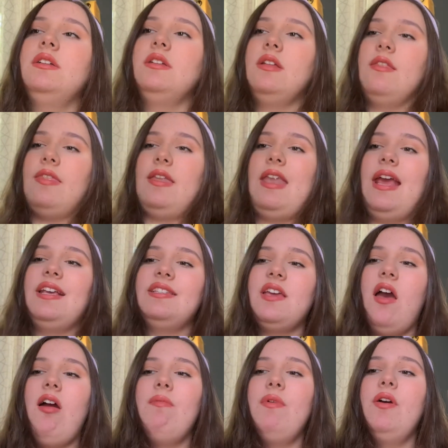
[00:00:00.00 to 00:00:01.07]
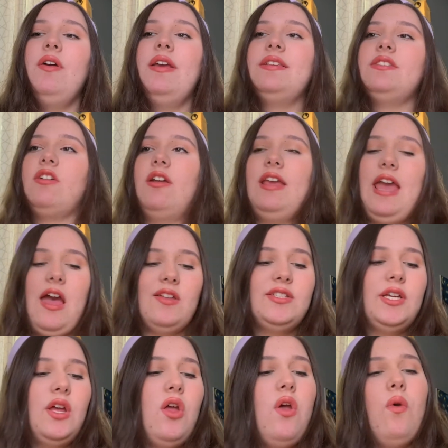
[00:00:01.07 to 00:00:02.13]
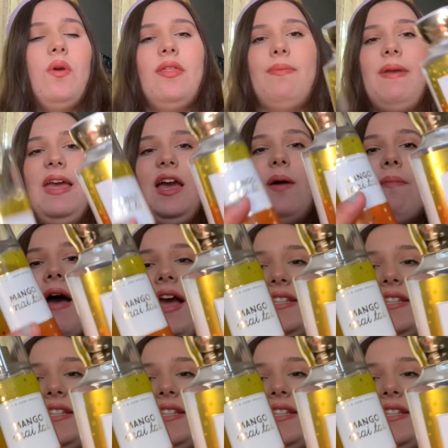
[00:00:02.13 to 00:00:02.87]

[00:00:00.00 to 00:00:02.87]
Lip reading: The next combo is starting out with Mango Mai